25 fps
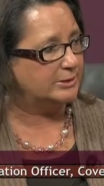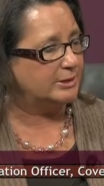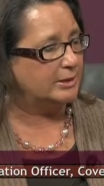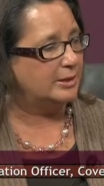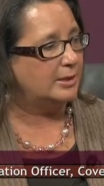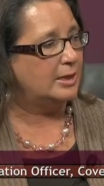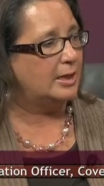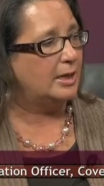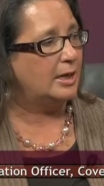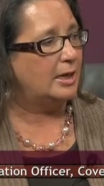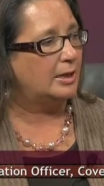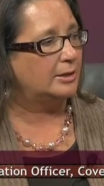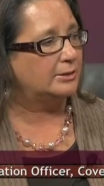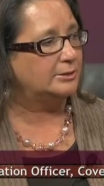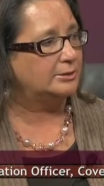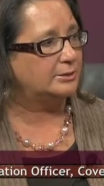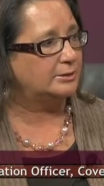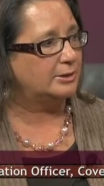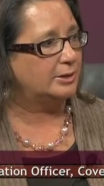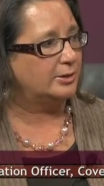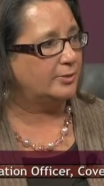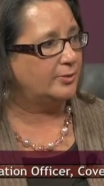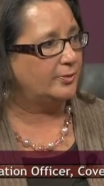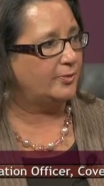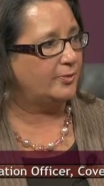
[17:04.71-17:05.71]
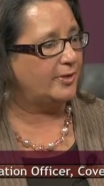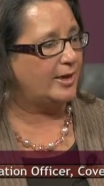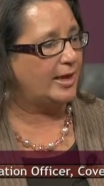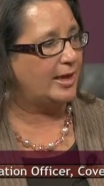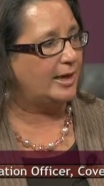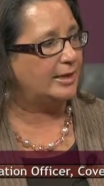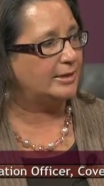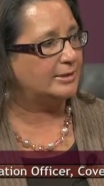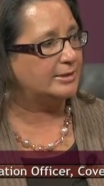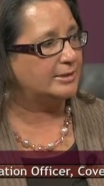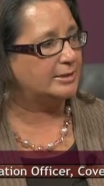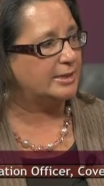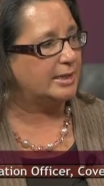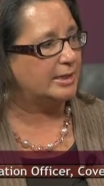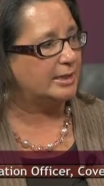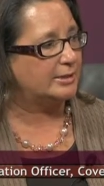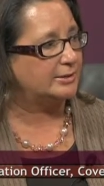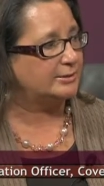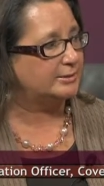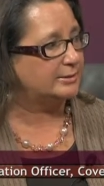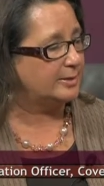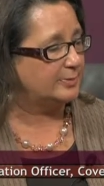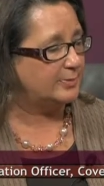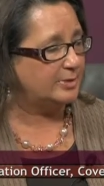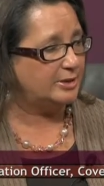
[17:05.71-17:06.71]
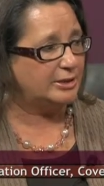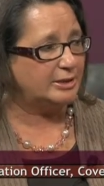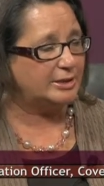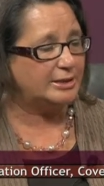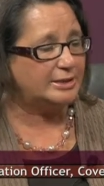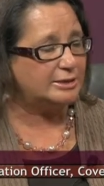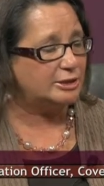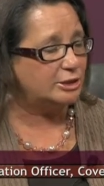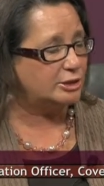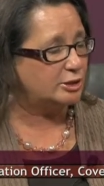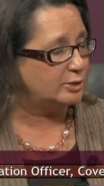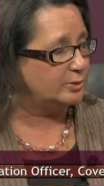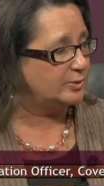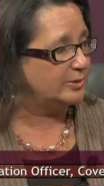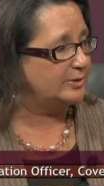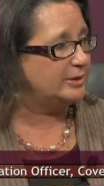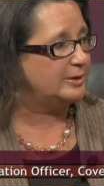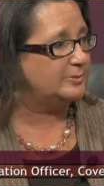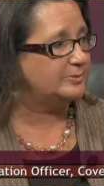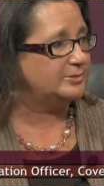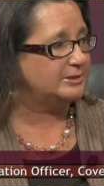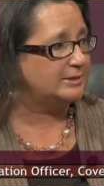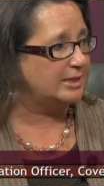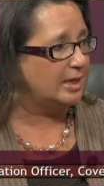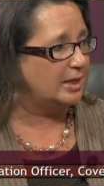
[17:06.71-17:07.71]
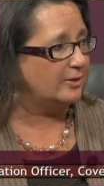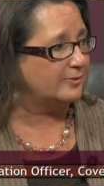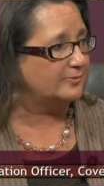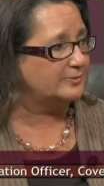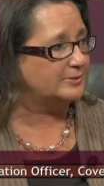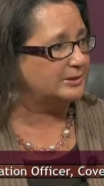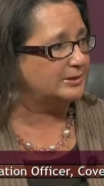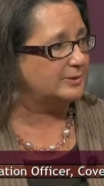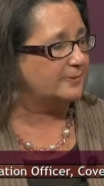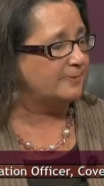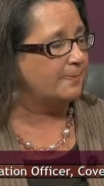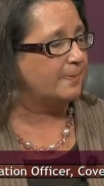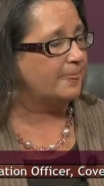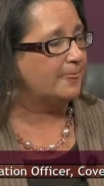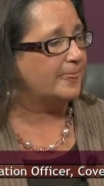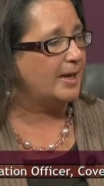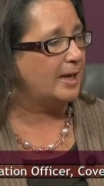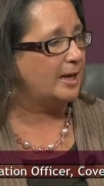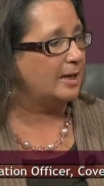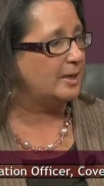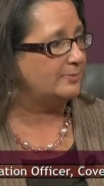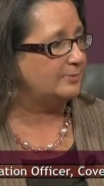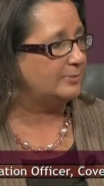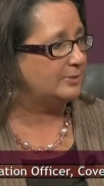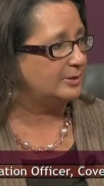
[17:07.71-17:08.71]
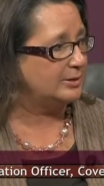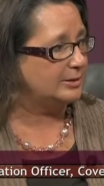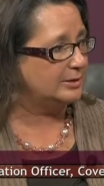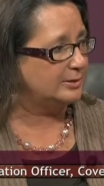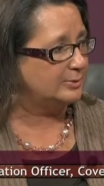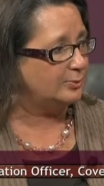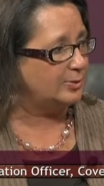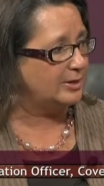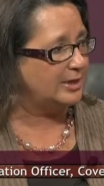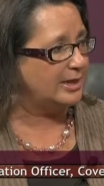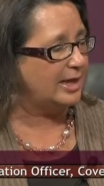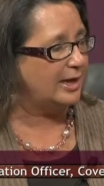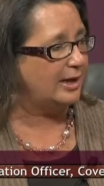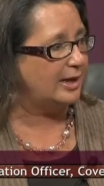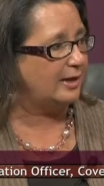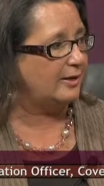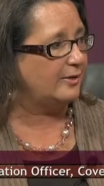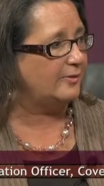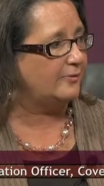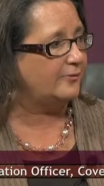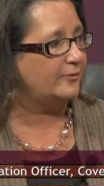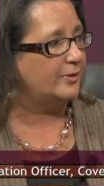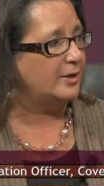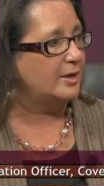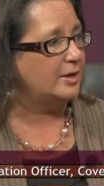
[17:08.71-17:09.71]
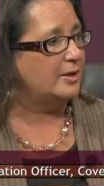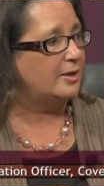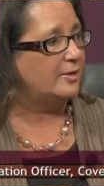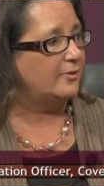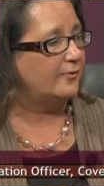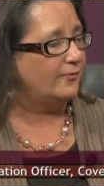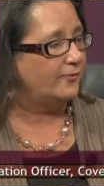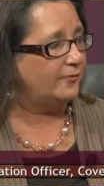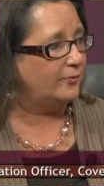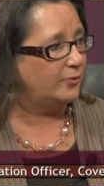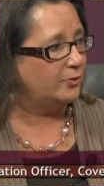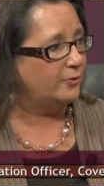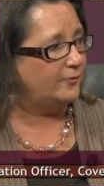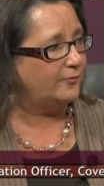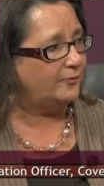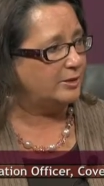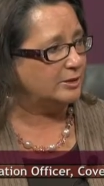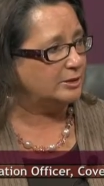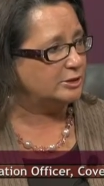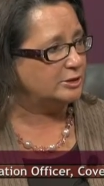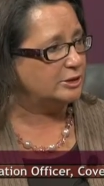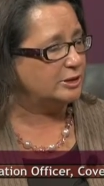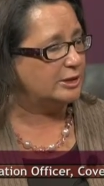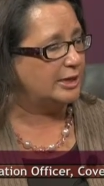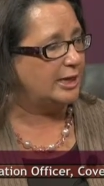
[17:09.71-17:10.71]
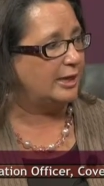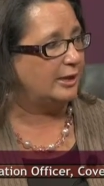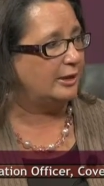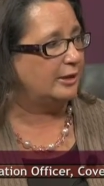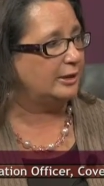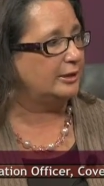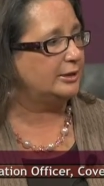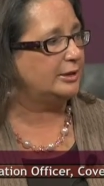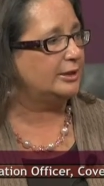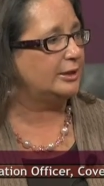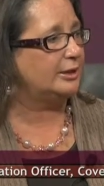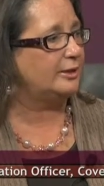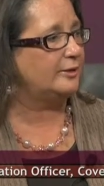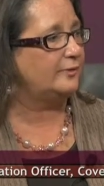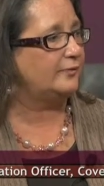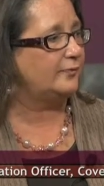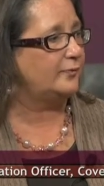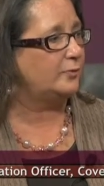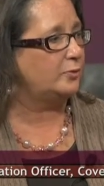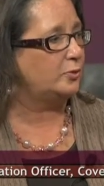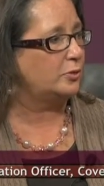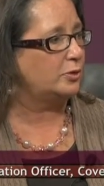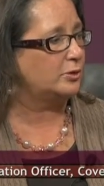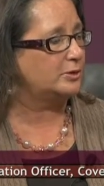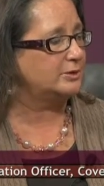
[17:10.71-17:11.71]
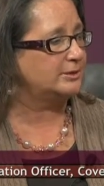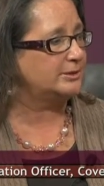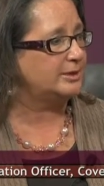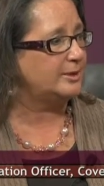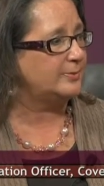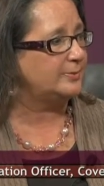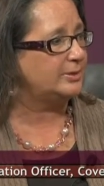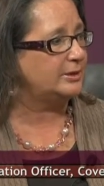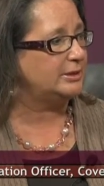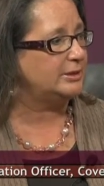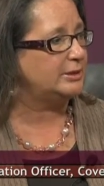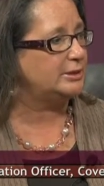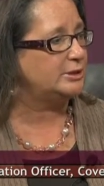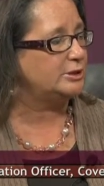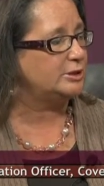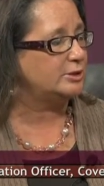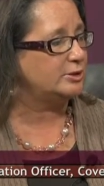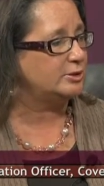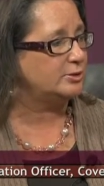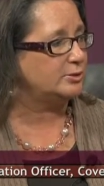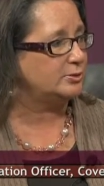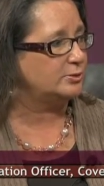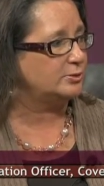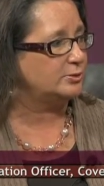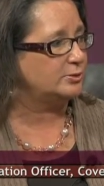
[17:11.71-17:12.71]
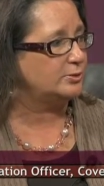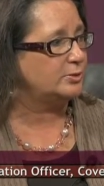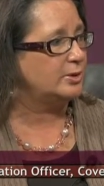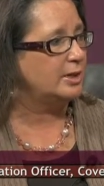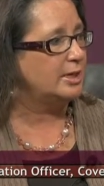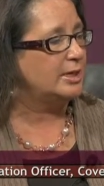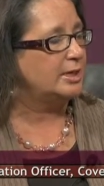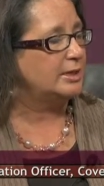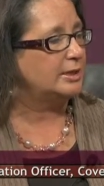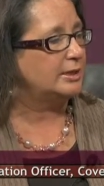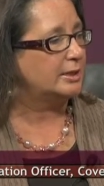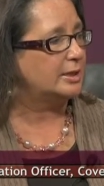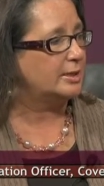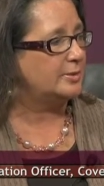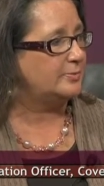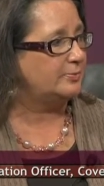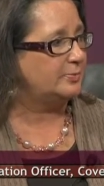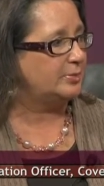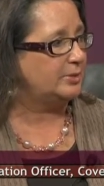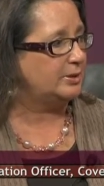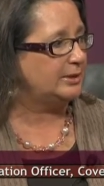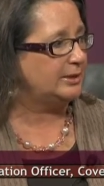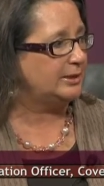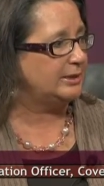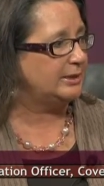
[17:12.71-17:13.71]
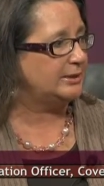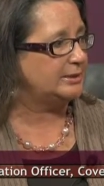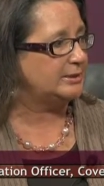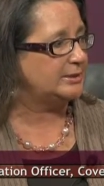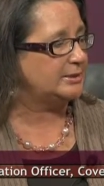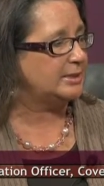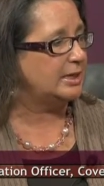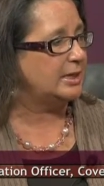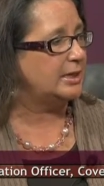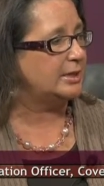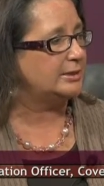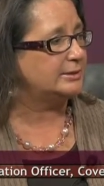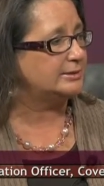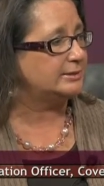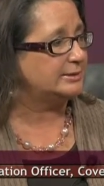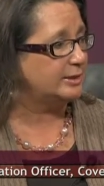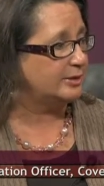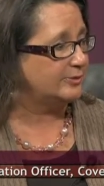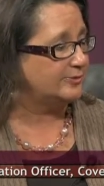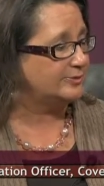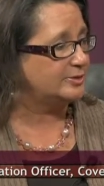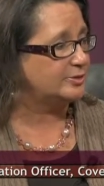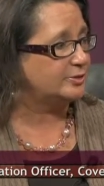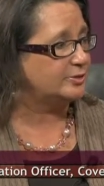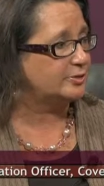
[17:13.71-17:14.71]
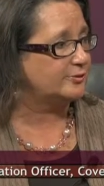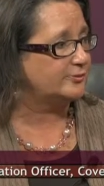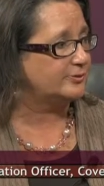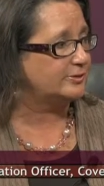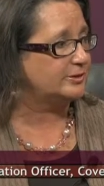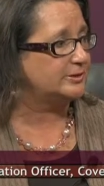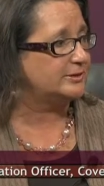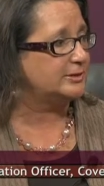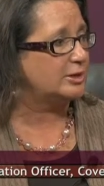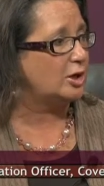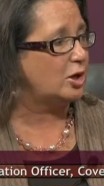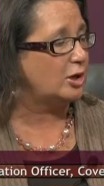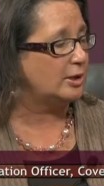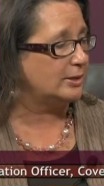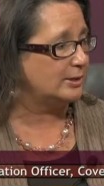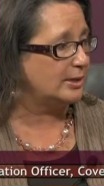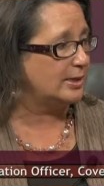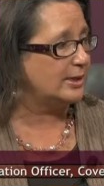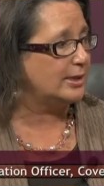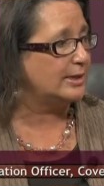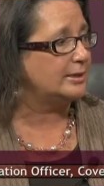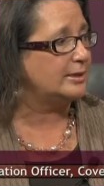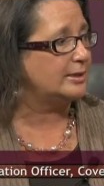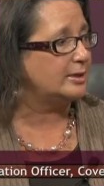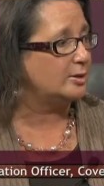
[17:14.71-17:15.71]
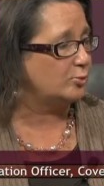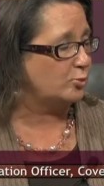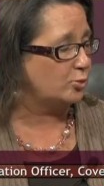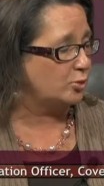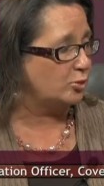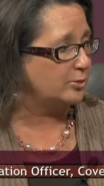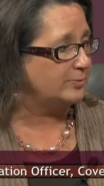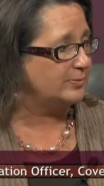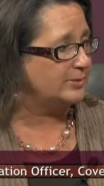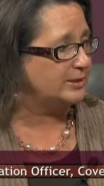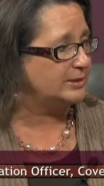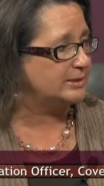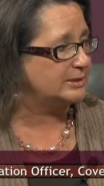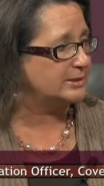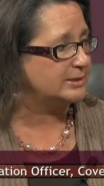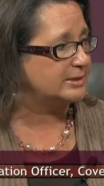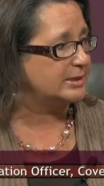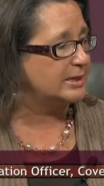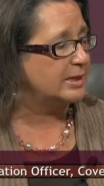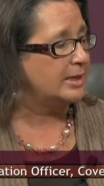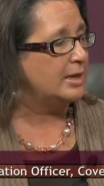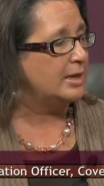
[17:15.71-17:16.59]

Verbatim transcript: Yes. So that uh, somebody can do it themselves. Um, that we have full functionality for somebody to complete uh, self service online enrollment.